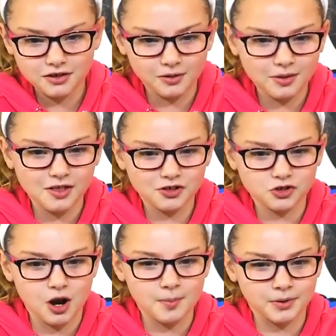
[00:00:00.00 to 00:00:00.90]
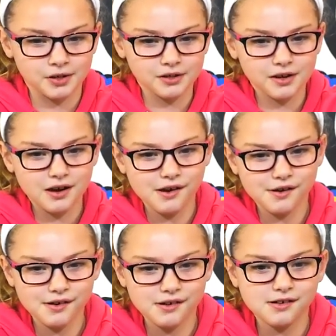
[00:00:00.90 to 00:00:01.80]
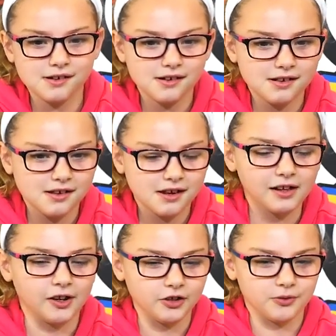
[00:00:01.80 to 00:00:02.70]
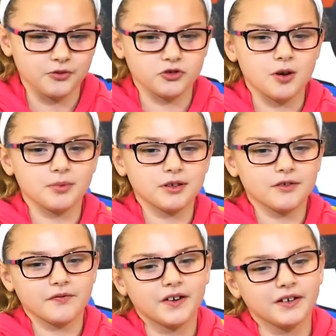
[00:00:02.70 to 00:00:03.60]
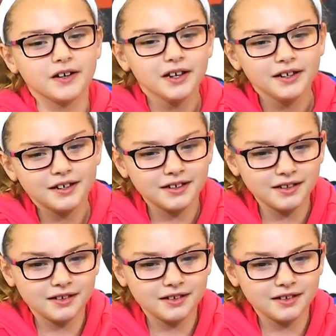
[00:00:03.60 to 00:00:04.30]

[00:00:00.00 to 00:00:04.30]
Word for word: Almost like shot put. A shot put. I like doing shot put. Oh, yeah, you do mm-hmm.